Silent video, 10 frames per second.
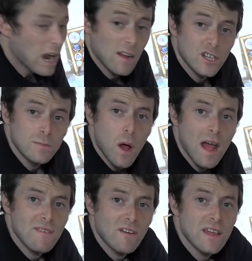and I've just put
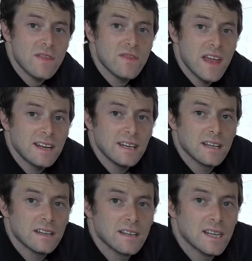a very thin
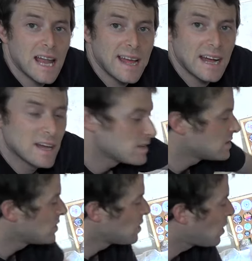layer
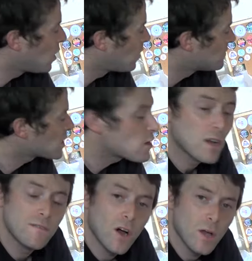of
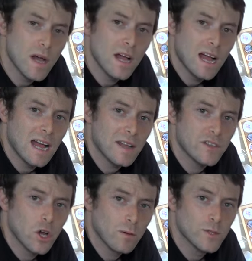cocoa fibre
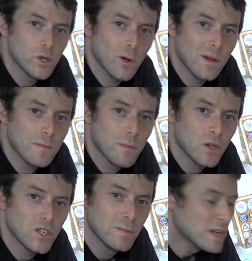and topsoil at the
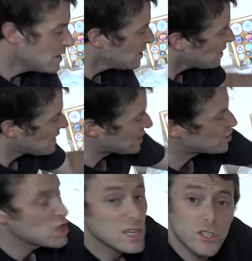bottom.
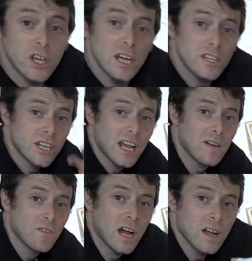That's just to
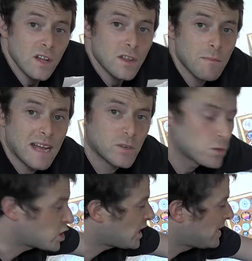cover the
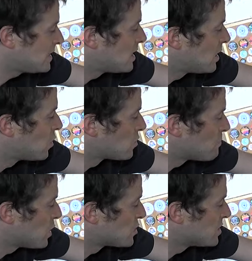metal sheen along the
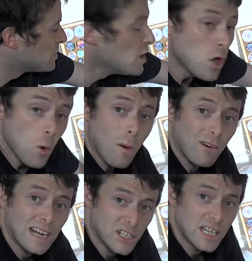bottom. What
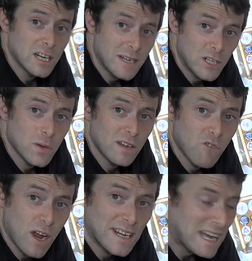we're actually going to be doing
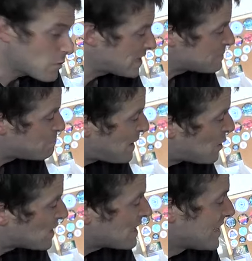right now is
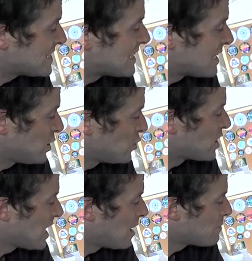building this
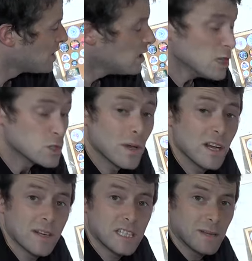enclosure up. So we're
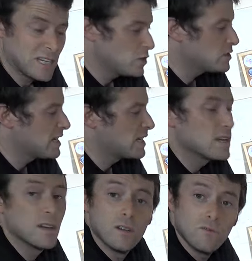going to be using
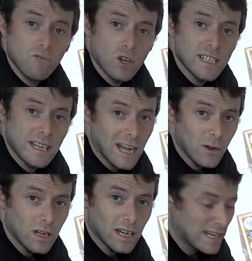rotting
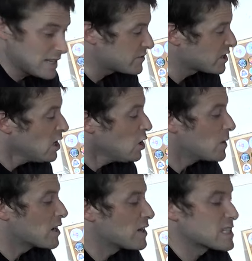oak leaves,
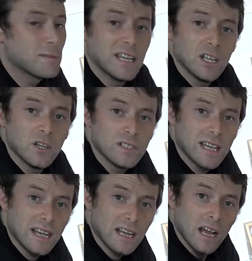we're going to be
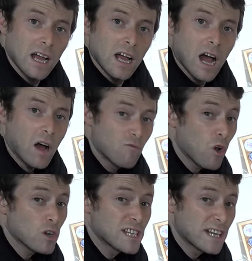using
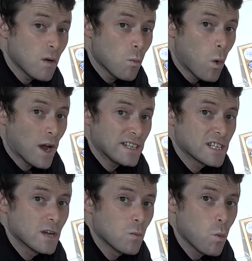rotting
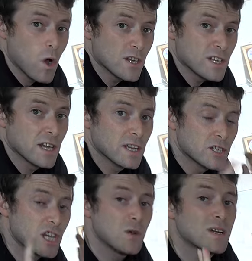white wood,
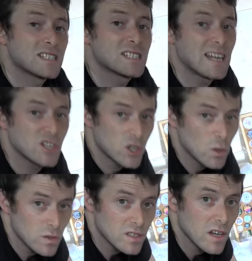two
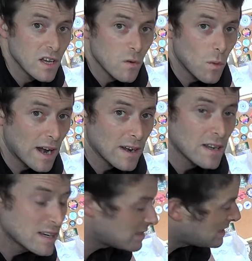essentials when